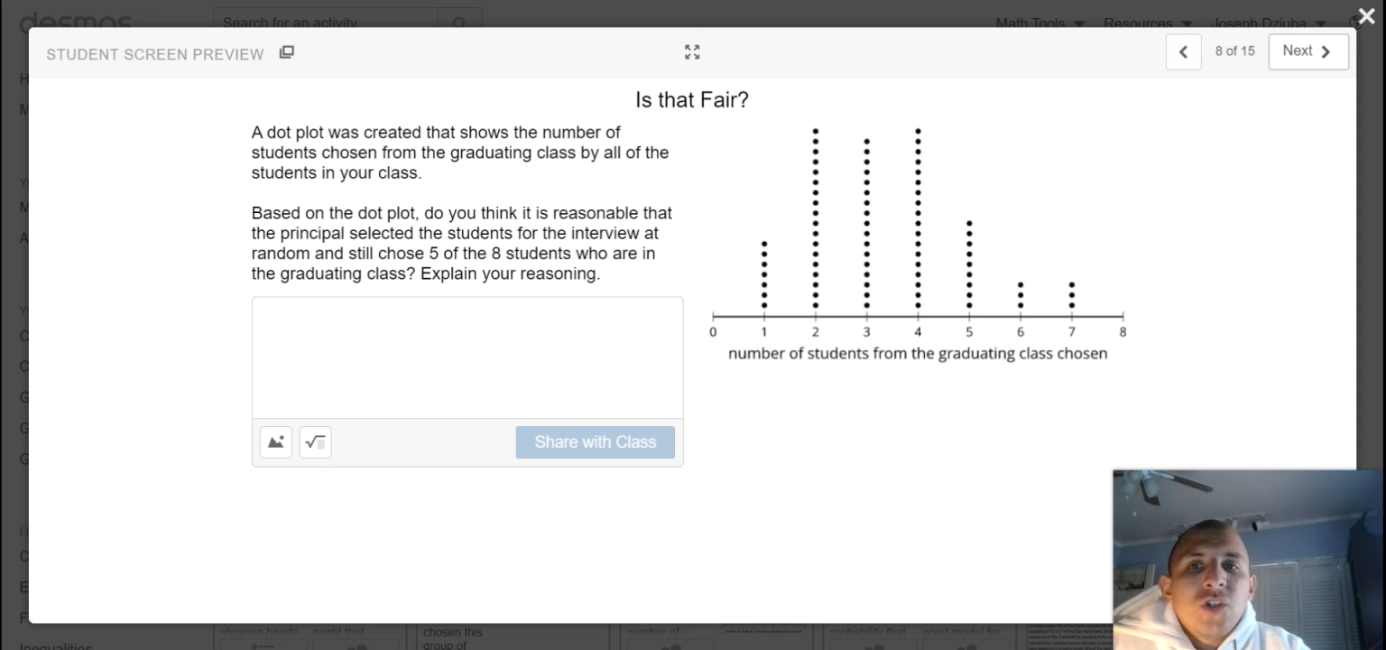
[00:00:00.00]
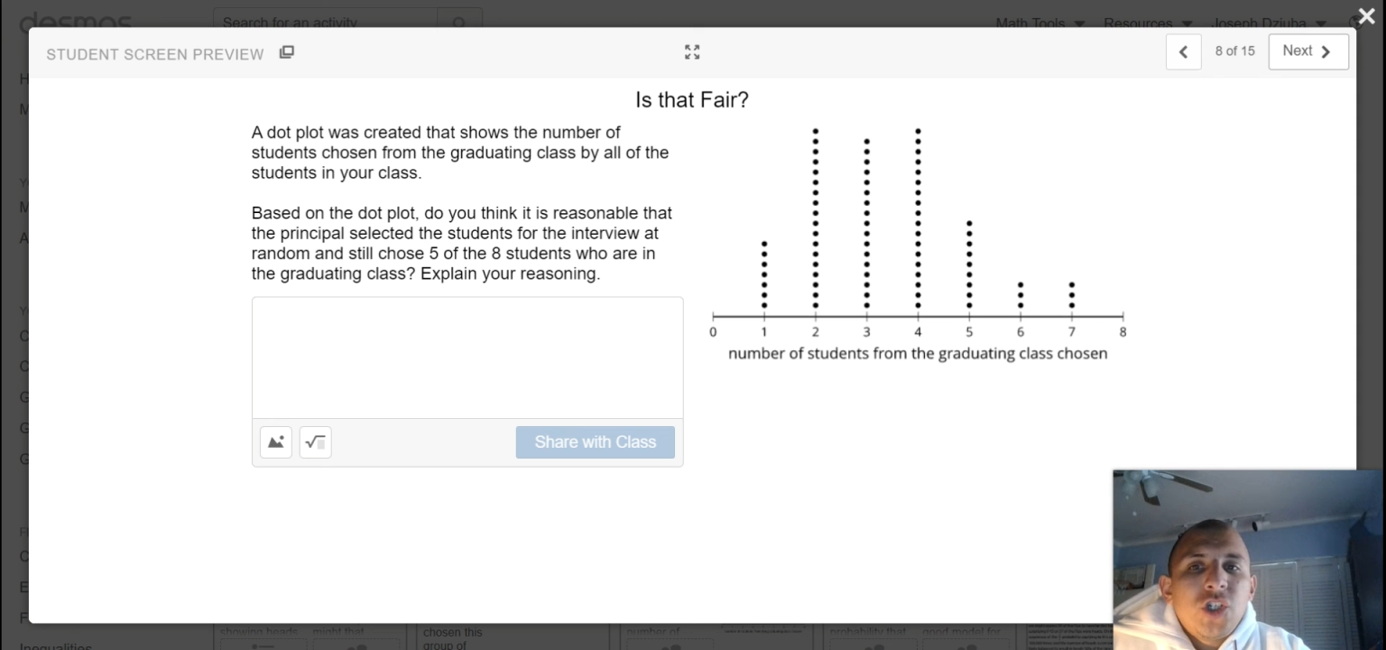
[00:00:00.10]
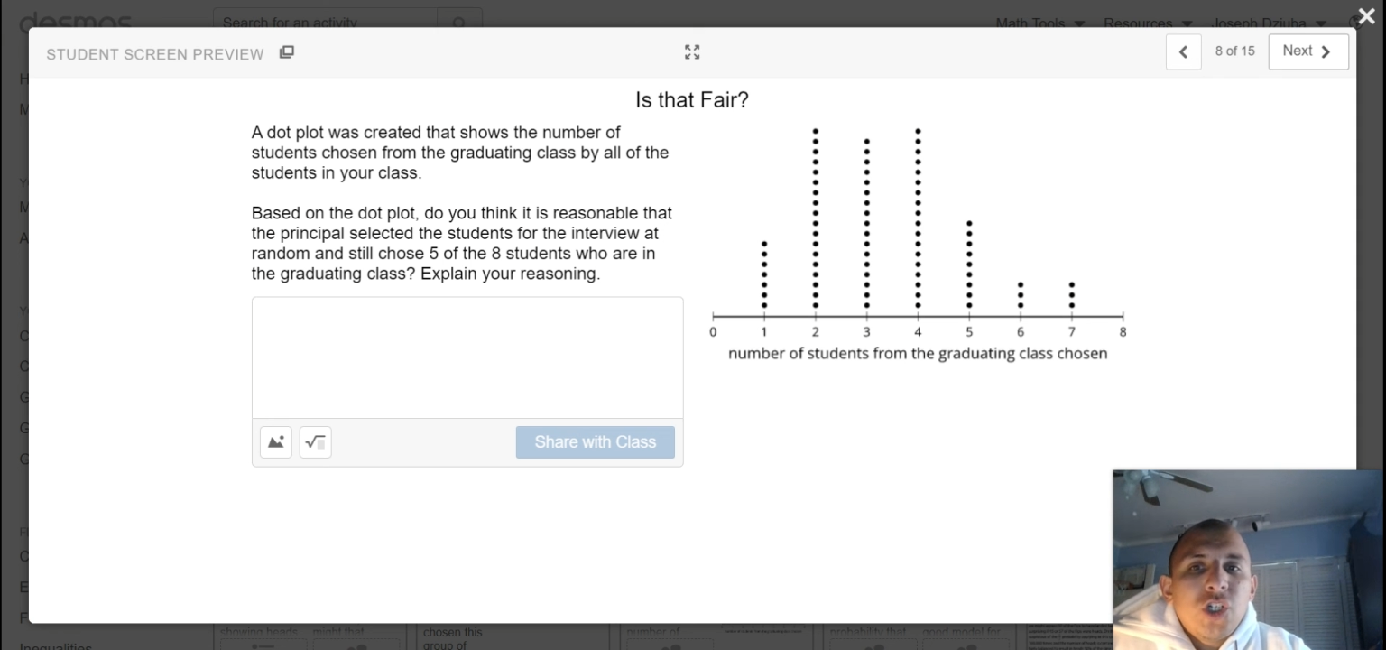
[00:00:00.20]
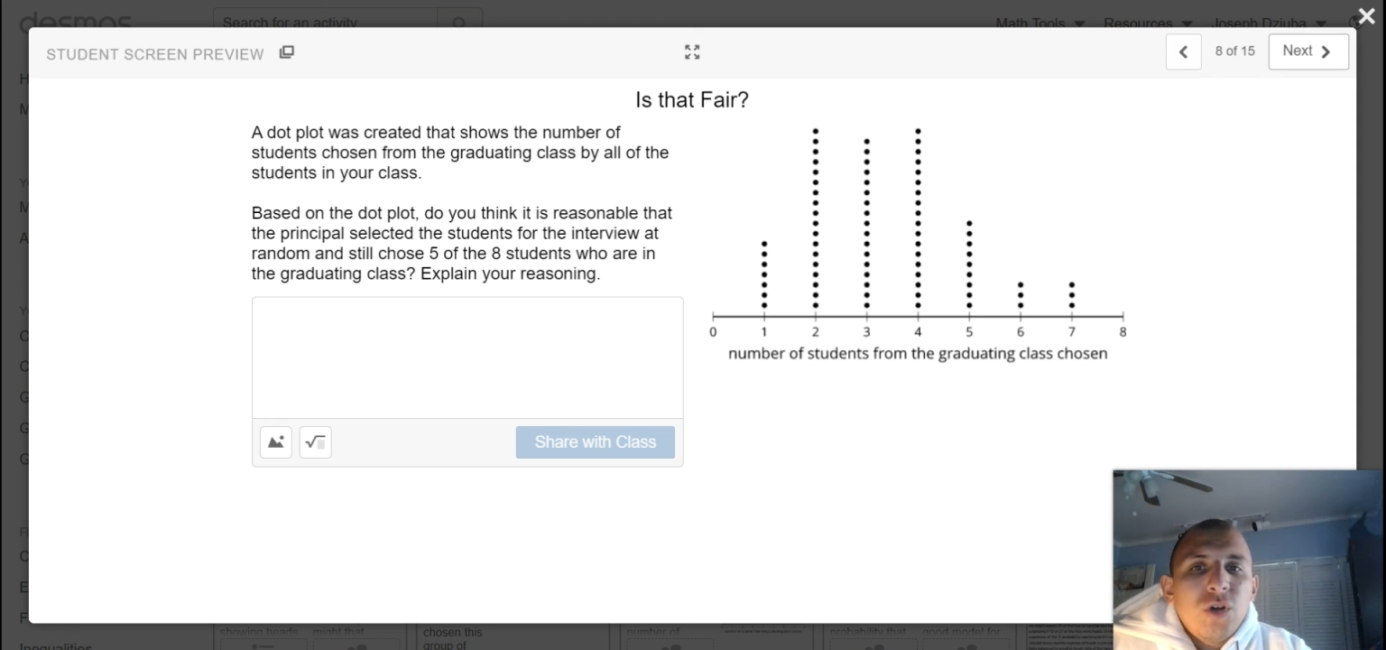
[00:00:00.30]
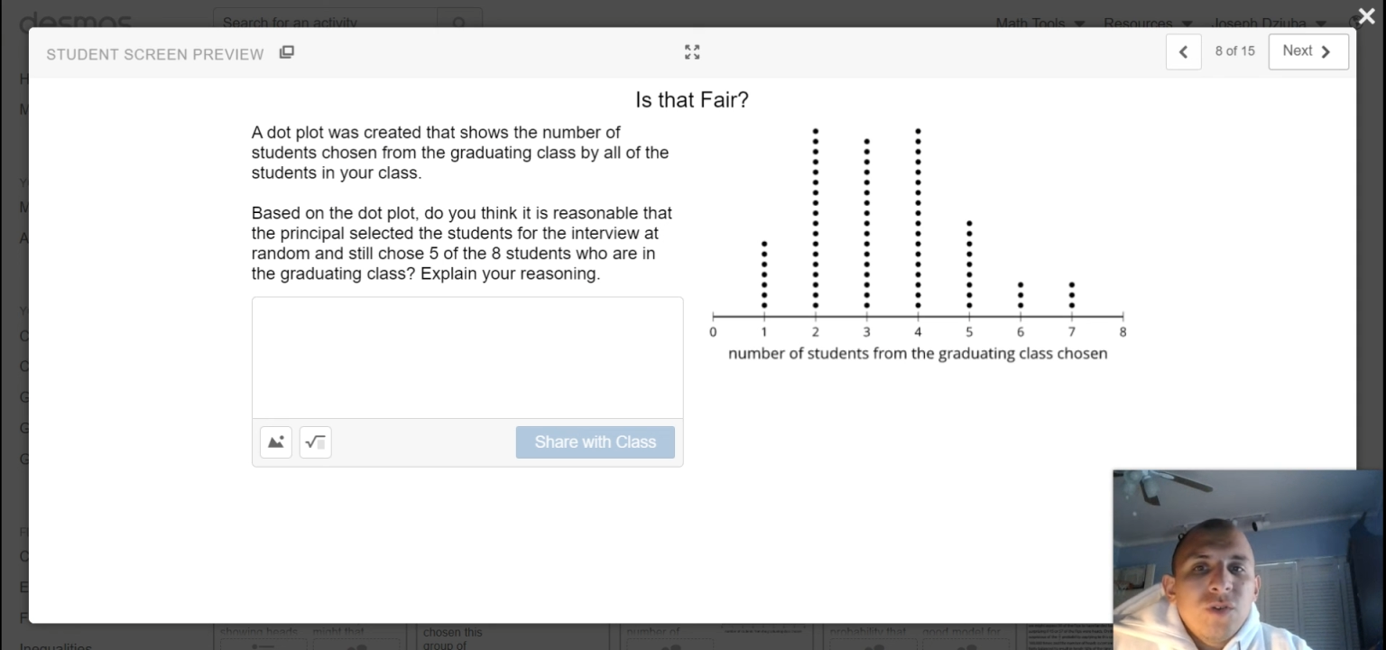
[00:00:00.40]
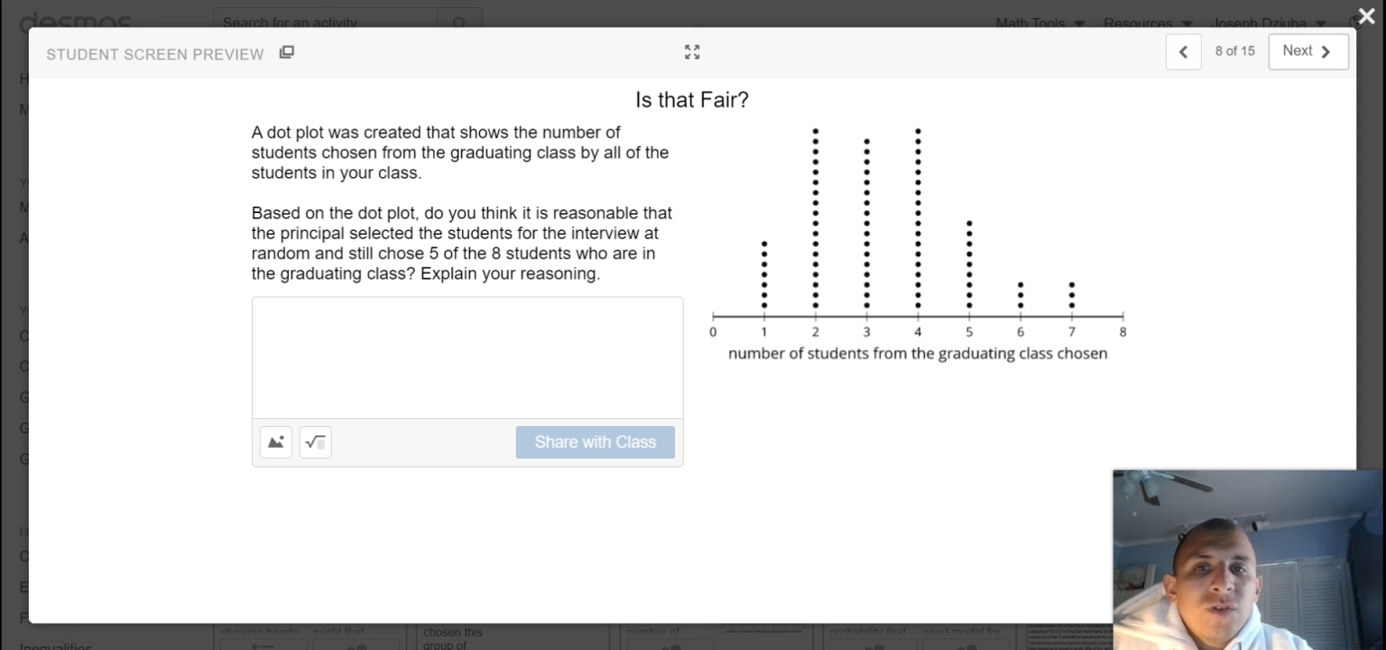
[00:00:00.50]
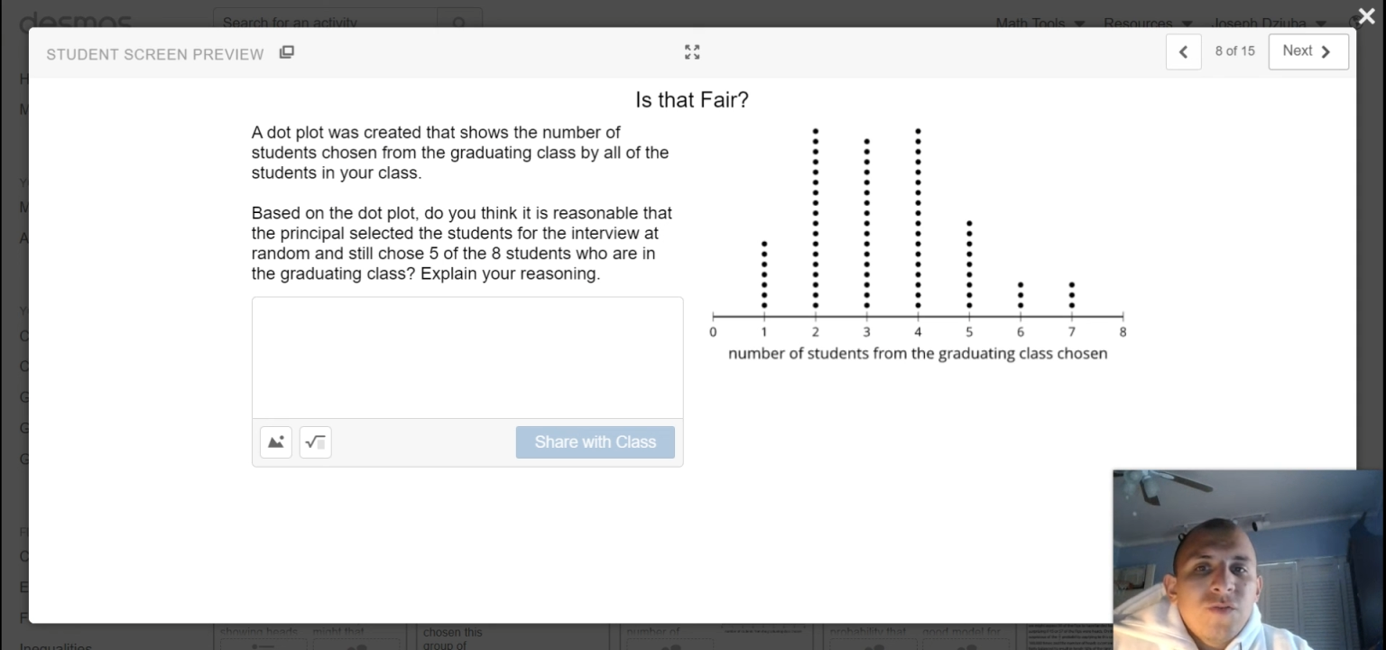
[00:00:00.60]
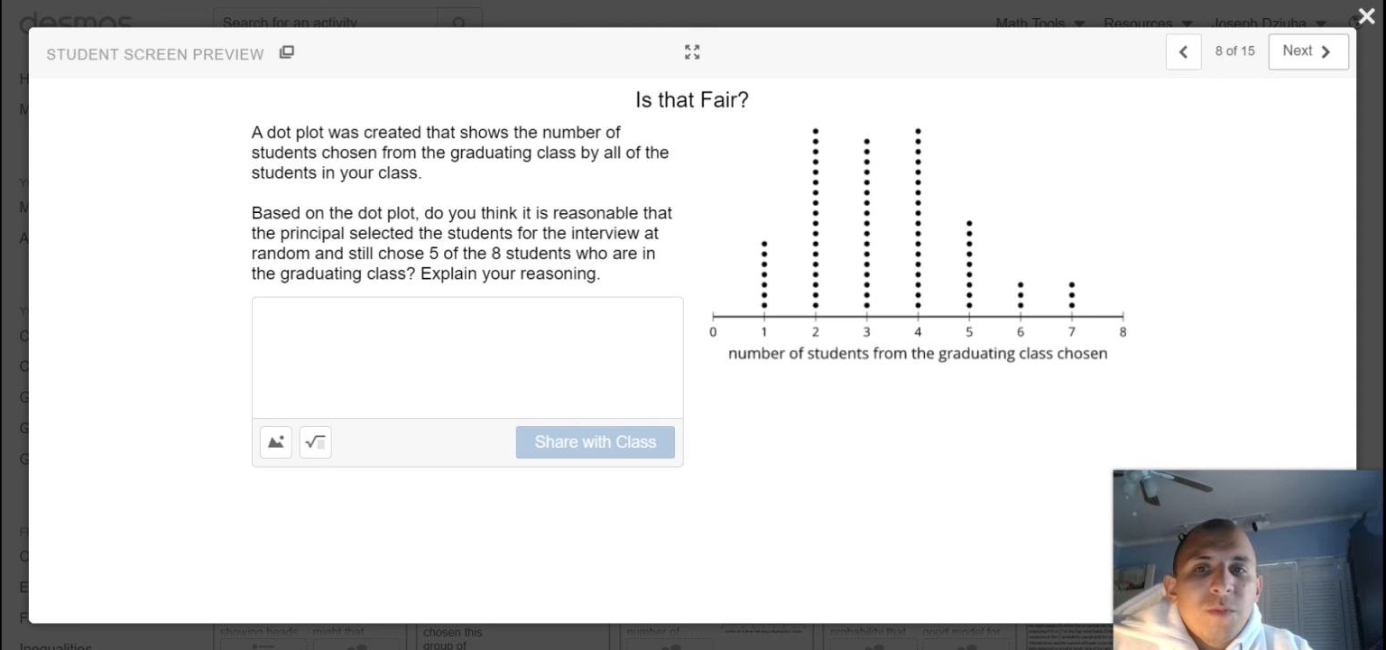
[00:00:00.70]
chosen